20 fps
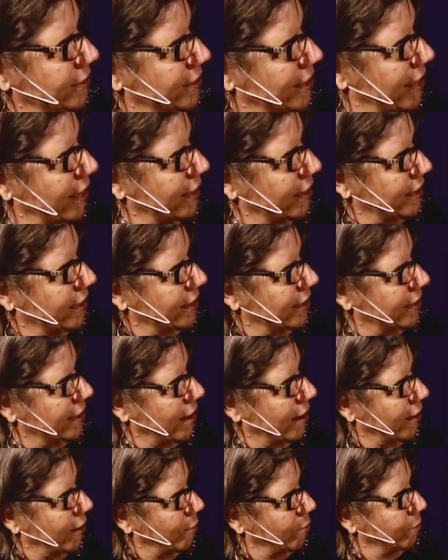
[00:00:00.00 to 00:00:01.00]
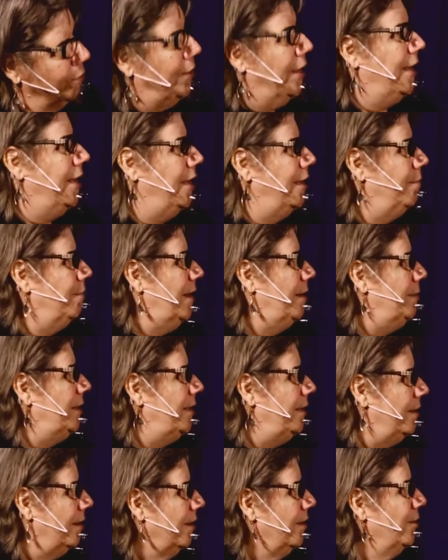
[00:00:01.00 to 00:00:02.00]
than playing
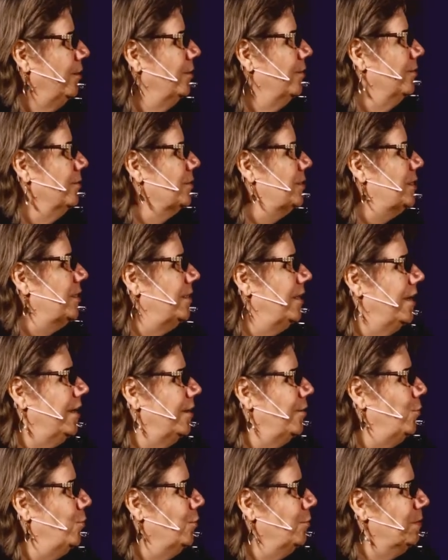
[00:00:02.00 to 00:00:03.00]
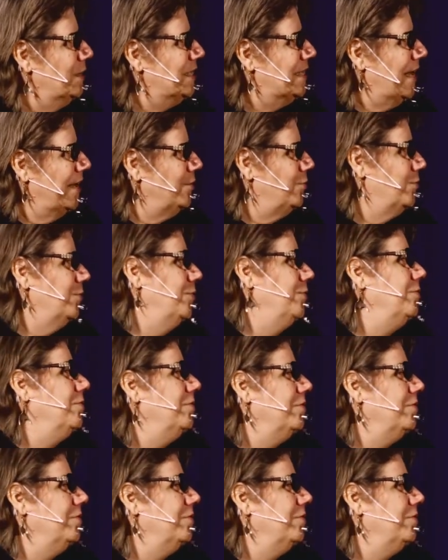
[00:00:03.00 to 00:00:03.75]
maybe Ursula or Miss Andrew?